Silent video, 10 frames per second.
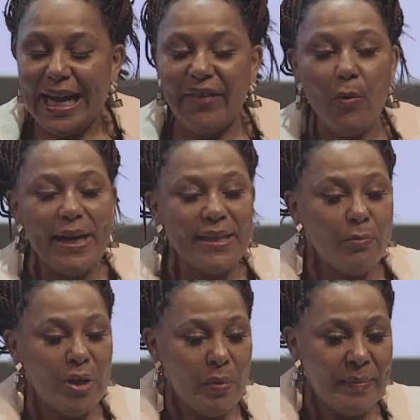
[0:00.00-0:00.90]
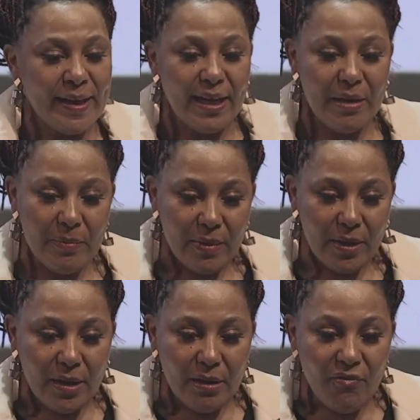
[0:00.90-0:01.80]
and the ways in which we become
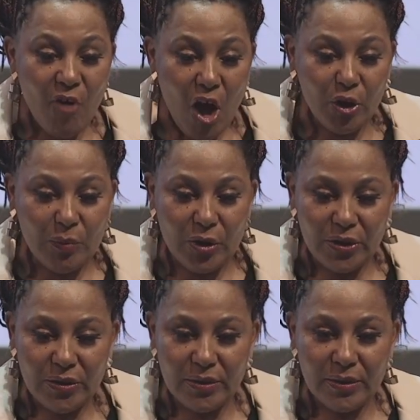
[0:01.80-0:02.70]
vulnerable